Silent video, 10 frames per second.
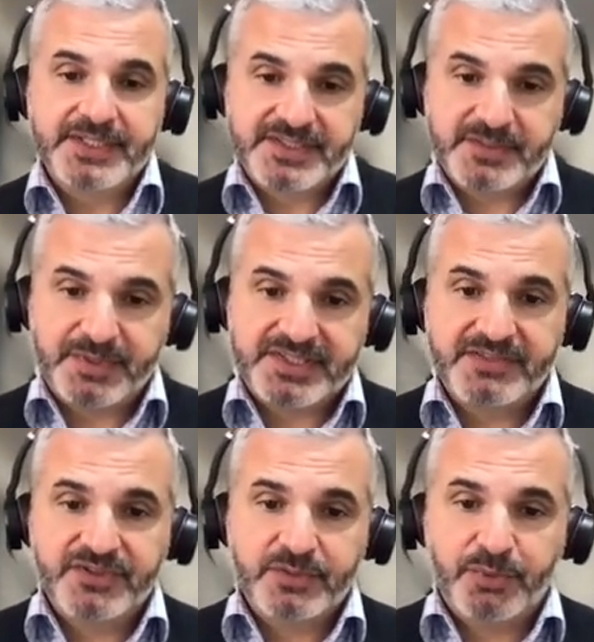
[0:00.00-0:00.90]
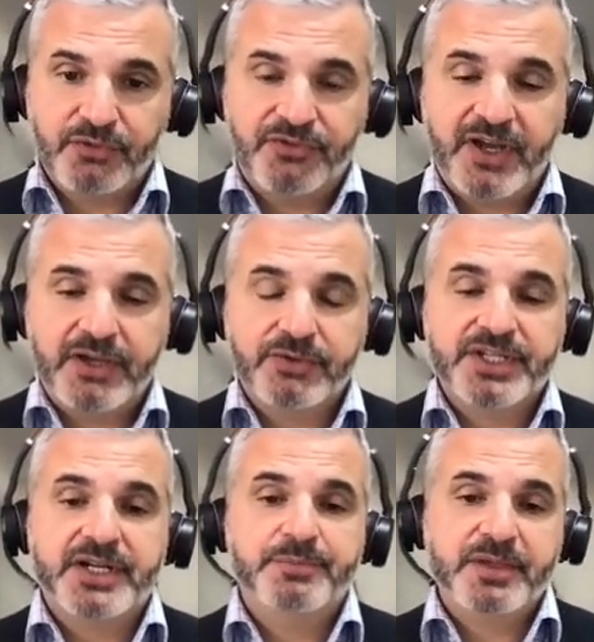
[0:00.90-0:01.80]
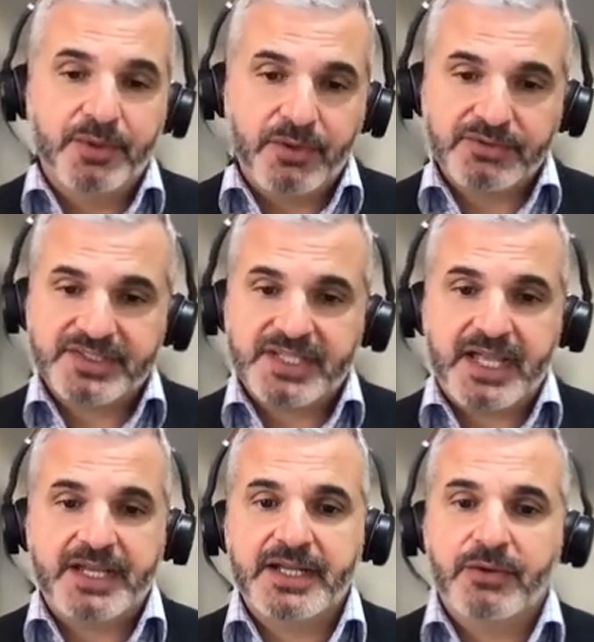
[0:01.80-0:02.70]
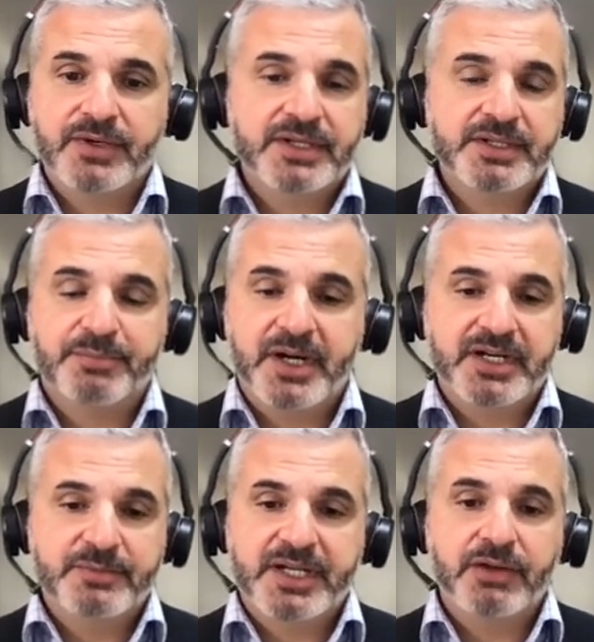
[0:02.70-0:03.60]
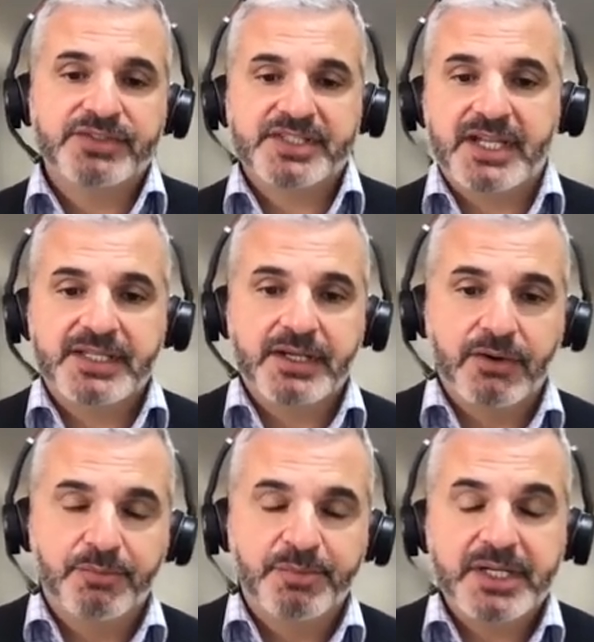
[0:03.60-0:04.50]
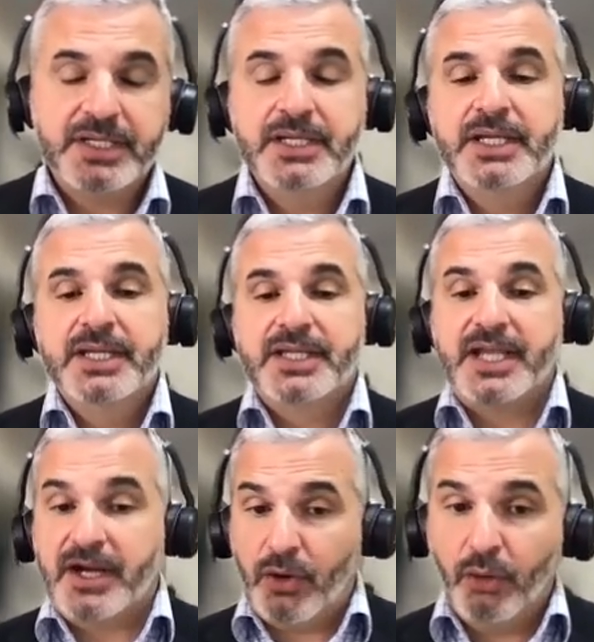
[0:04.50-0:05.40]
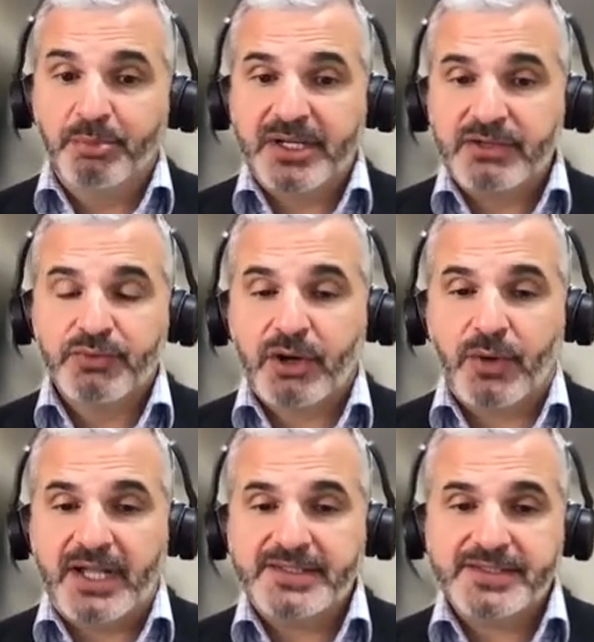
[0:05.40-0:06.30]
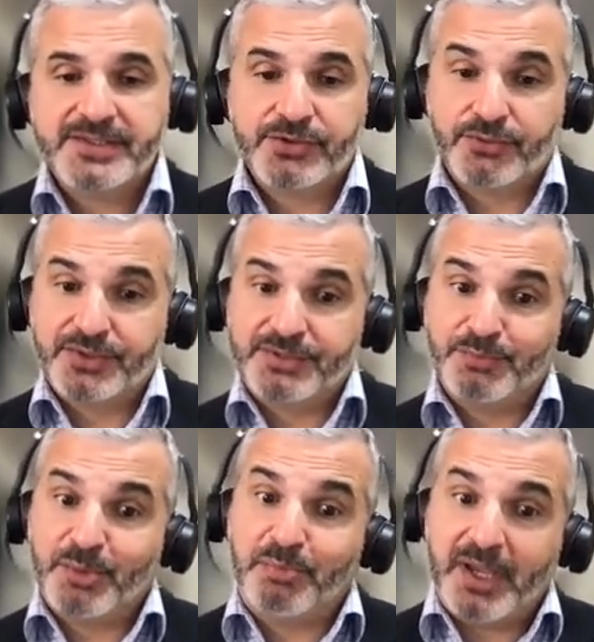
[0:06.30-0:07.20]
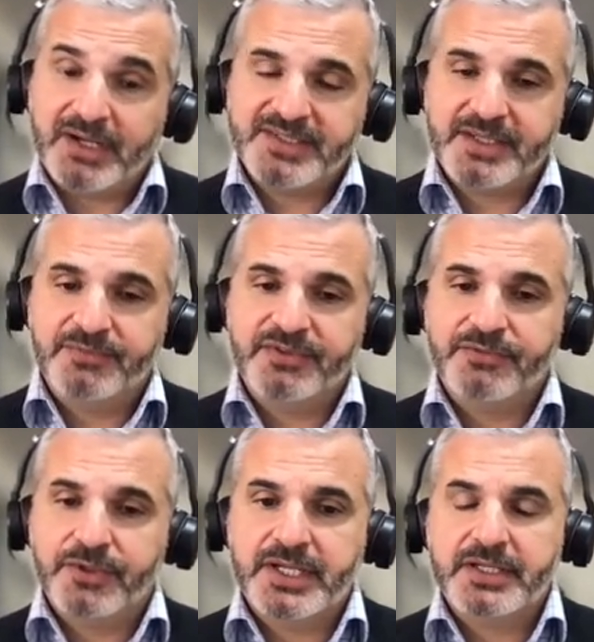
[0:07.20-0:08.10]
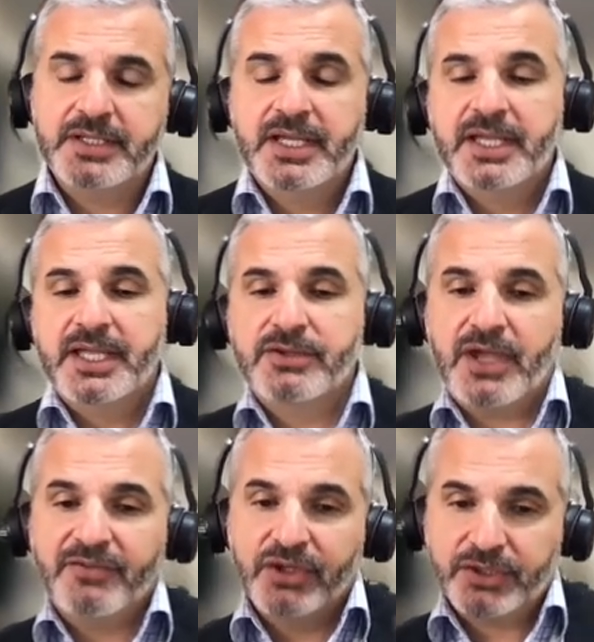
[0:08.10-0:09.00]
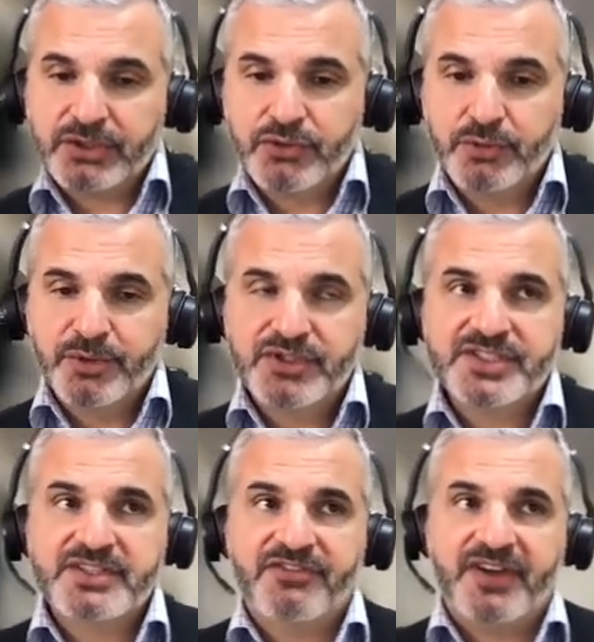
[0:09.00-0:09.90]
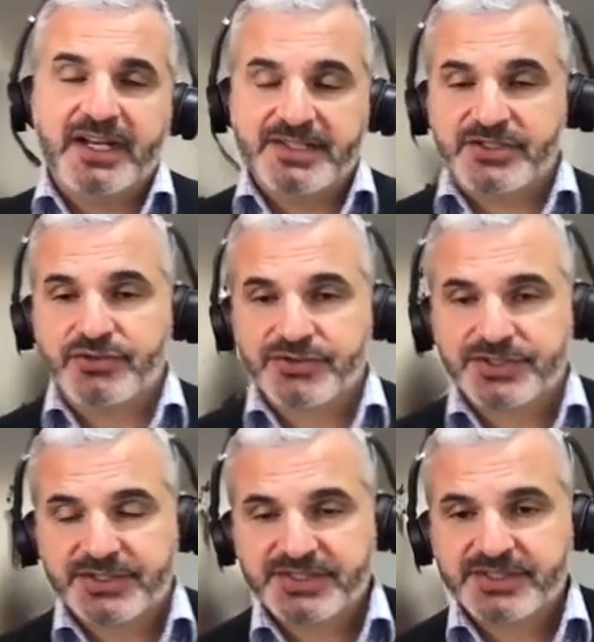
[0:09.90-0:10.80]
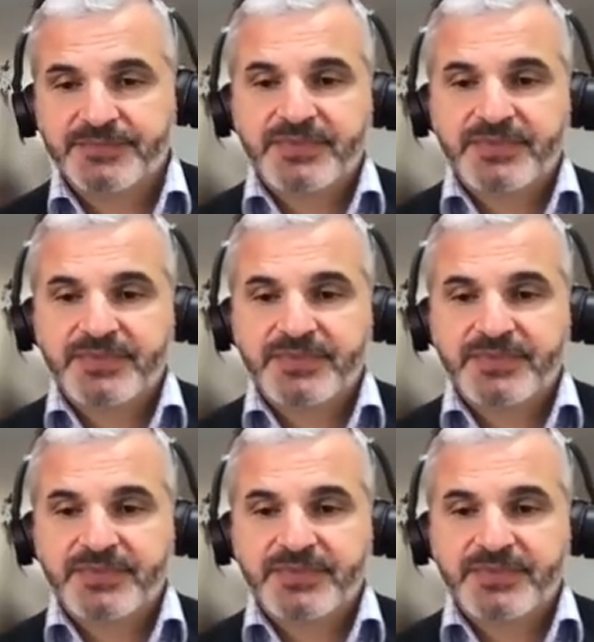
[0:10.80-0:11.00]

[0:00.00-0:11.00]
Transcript: this specific profile there, people outside our department, outside the company. They are opening requests. So we prepare something for them. And we have another group, which is the finance users